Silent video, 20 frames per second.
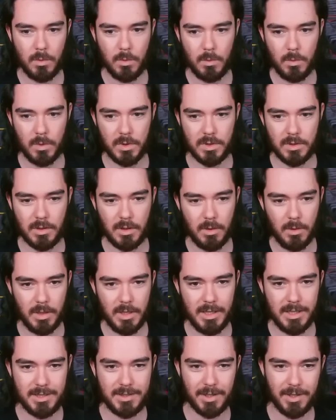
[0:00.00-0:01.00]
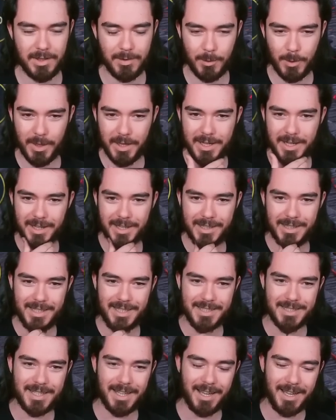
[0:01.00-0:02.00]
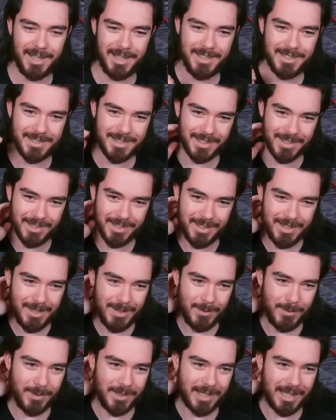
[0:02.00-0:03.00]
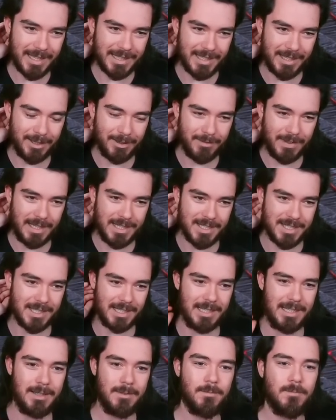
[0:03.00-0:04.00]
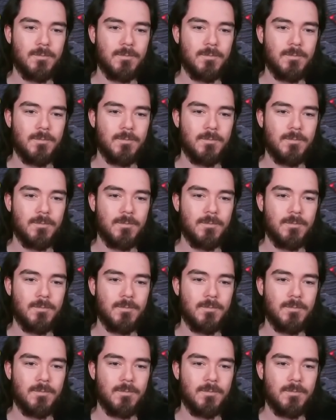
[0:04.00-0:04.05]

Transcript: we'll slowly start working on these guys. We'll get there eventually.